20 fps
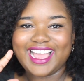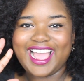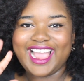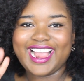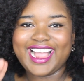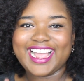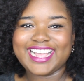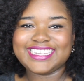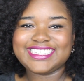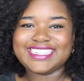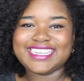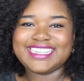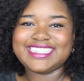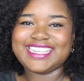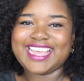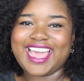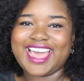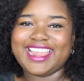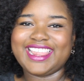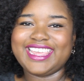Hi guys, it's
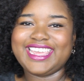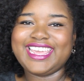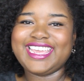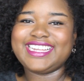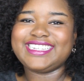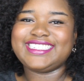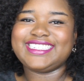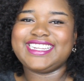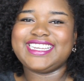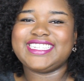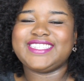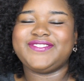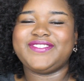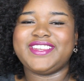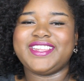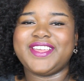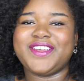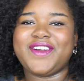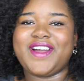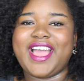Allie. In today's
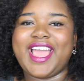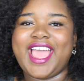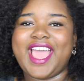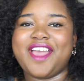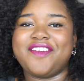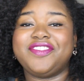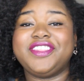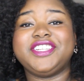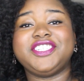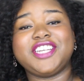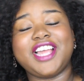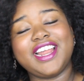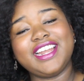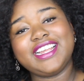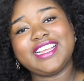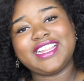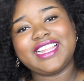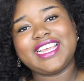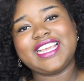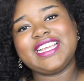video I have the
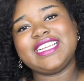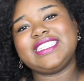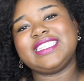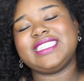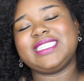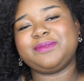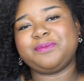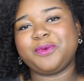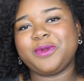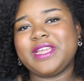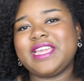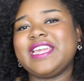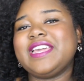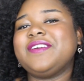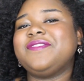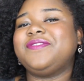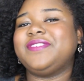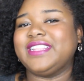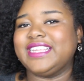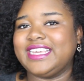China Glaze
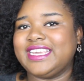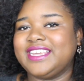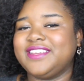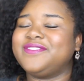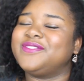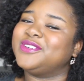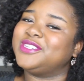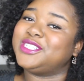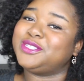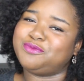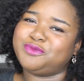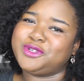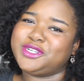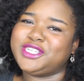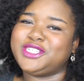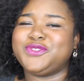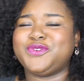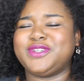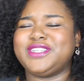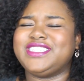Spring Fling for
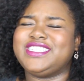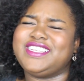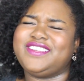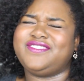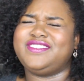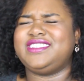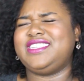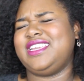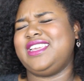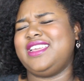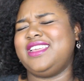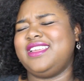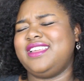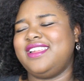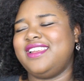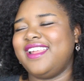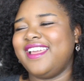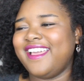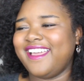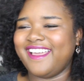Spring
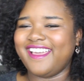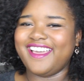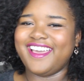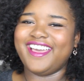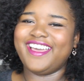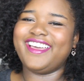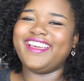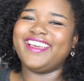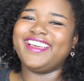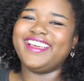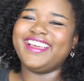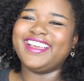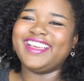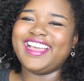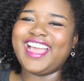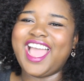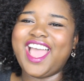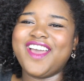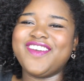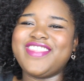2017.
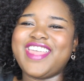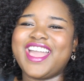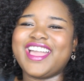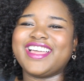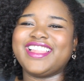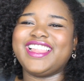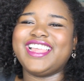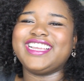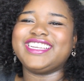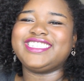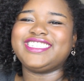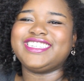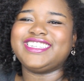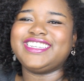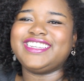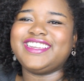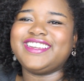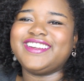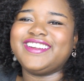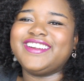That
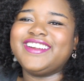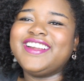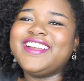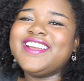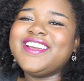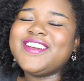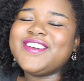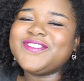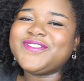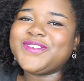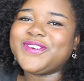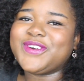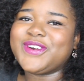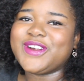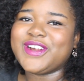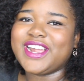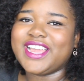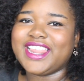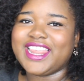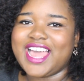collection here for
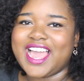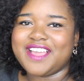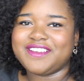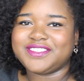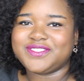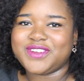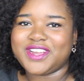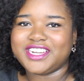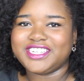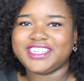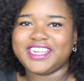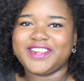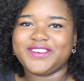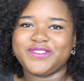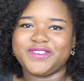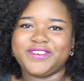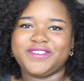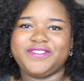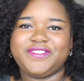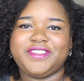live swatch
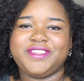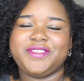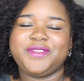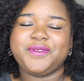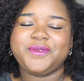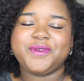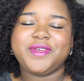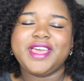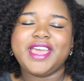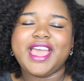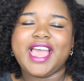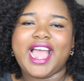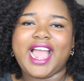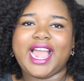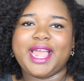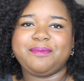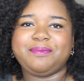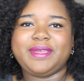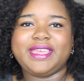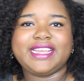and review.
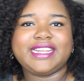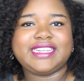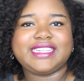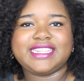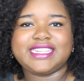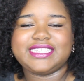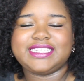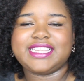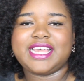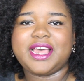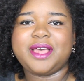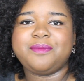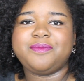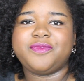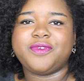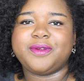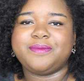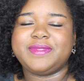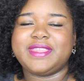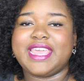I picked this
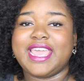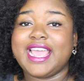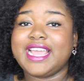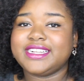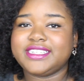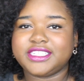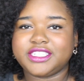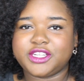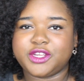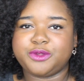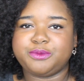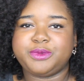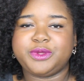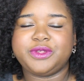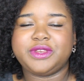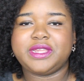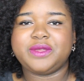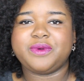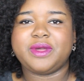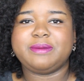up from the Head to Toe
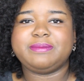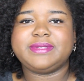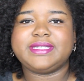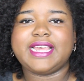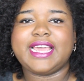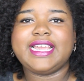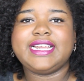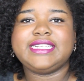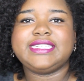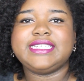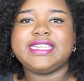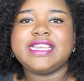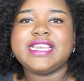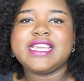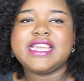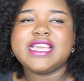Beauty website.